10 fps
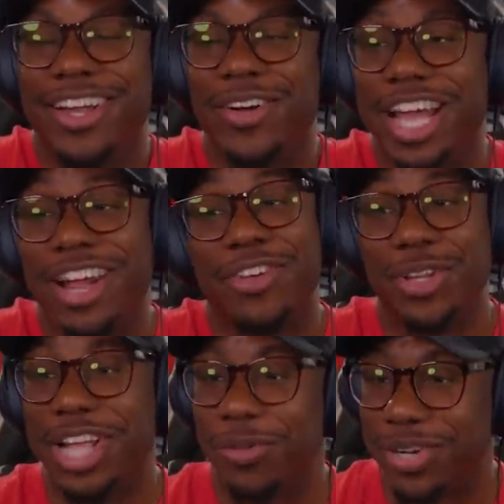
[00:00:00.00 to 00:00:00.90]
Okay, I
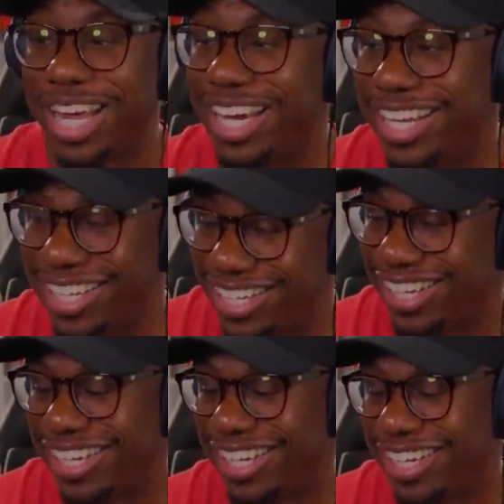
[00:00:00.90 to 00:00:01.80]
felt that one. I did.
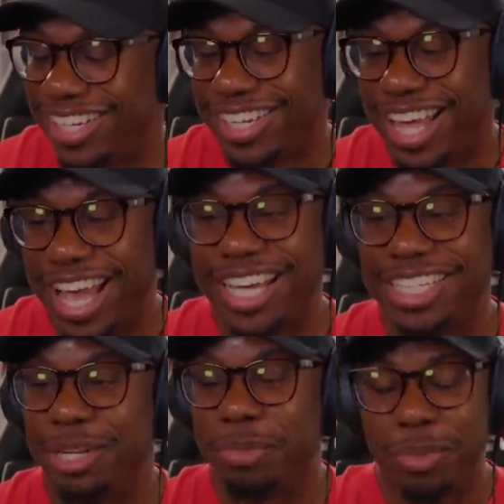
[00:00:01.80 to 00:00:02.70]
I hate
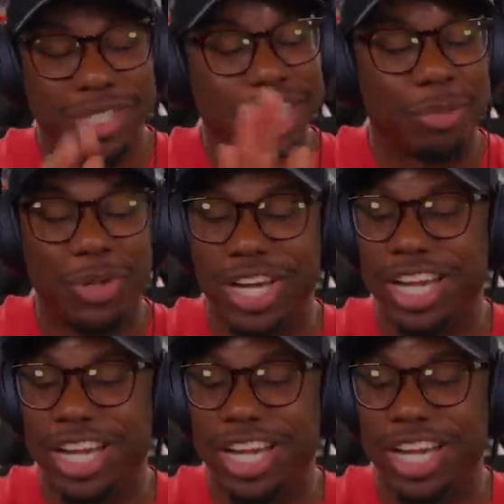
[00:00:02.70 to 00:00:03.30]
seeing people step on